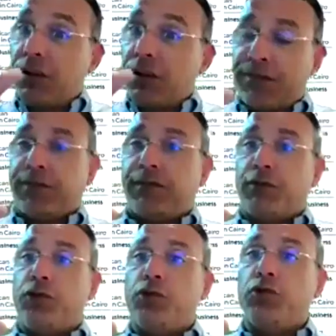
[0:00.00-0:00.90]
tough
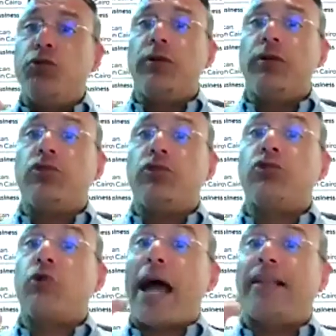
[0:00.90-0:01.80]
for you
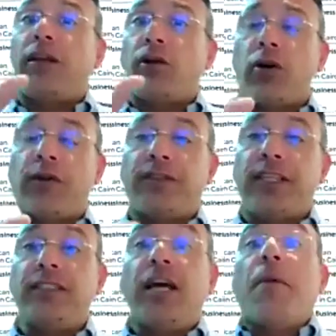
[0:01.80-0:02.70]
to handle all of
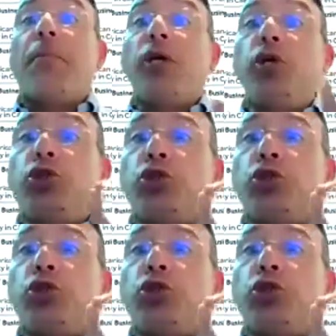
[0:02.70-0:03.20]
these, but you